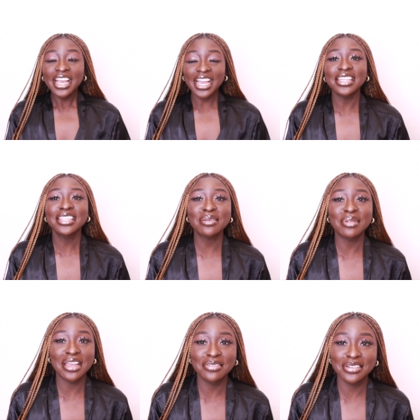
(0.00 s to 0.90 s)
I think my
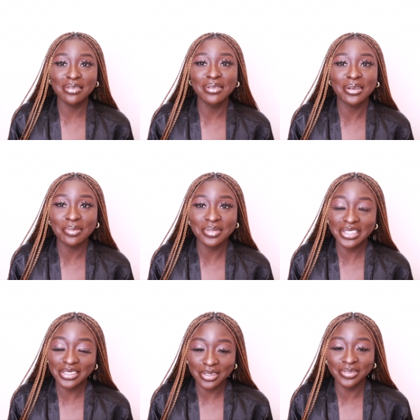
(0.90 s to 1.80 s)
everyday makeup
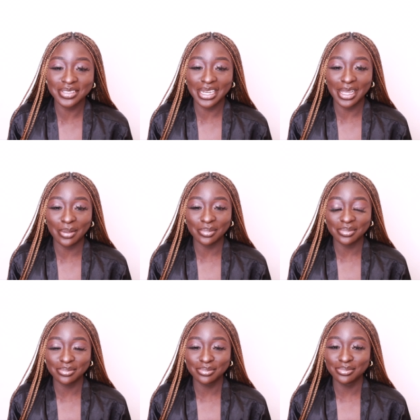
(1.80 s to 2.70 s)
is a soft glam,
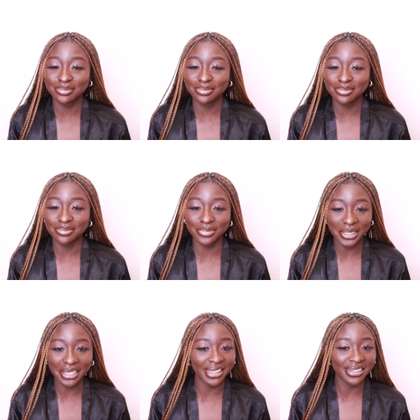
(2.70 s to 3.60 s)
but
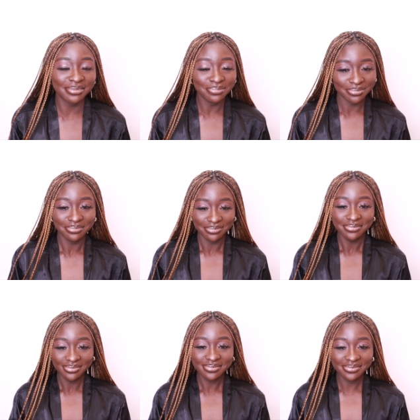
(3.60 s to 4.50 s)
yeah,
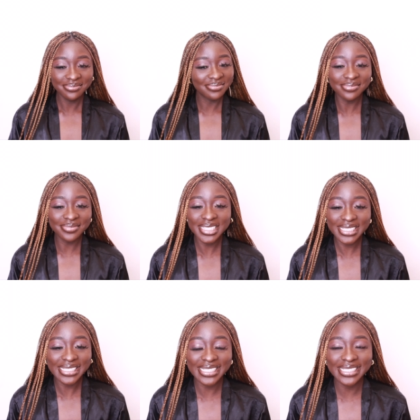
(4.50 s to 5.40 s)
this
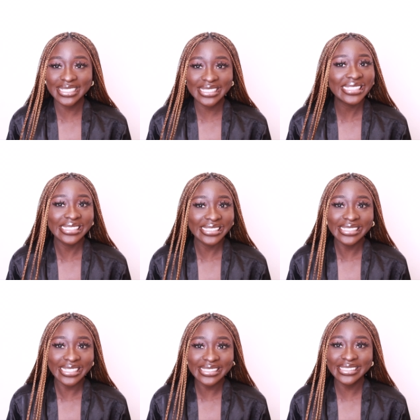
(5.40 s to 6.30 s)
is it.
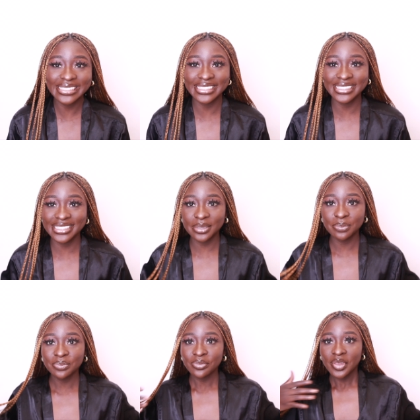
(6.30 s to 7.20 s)
Yes, this is it.
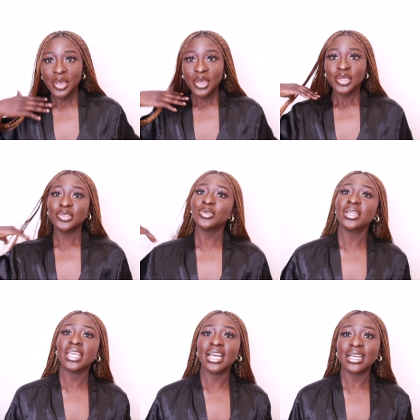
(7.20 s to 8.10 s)
So
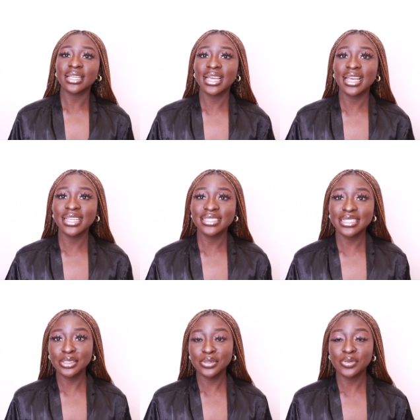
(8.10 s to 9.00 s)
yeah, guys,
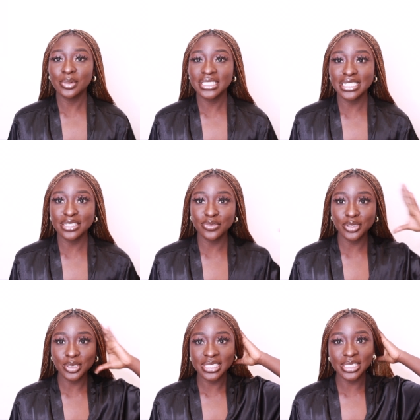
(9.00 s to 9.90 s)
thank you for watching this
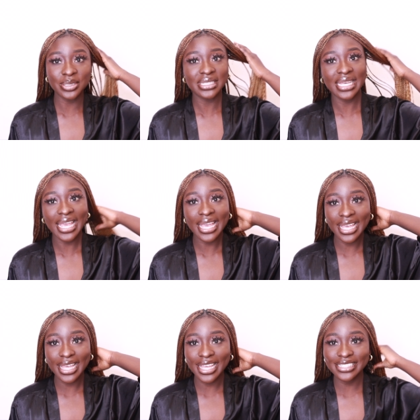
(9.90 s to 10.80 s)
video till the
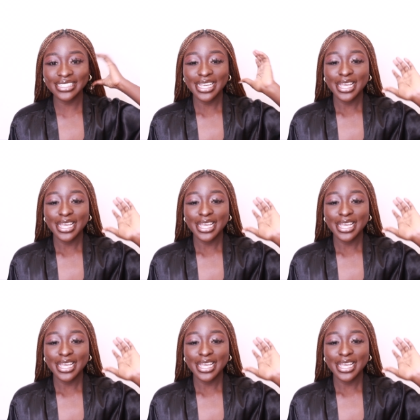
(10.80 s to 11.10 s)
end.